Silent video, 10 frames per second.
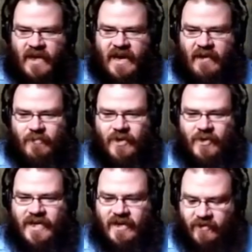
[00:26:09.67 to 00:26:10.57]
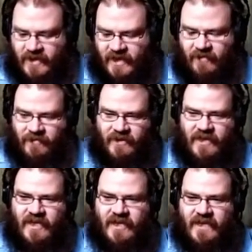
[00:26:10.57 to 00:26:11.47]
Hambonio, thank you for
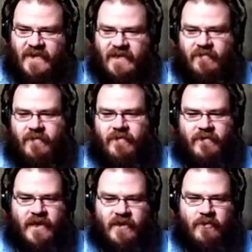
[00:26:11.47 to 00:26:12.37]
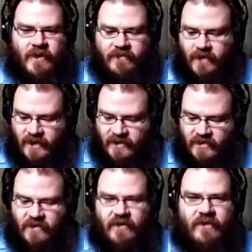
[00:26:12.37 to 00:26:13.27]
the follow, my friend.
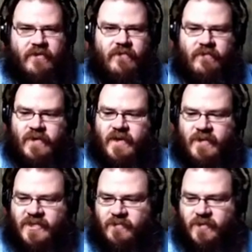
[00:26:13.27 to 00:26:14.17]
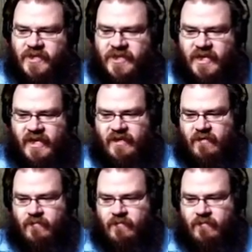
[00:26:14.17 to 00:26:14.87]
Very much appreciated.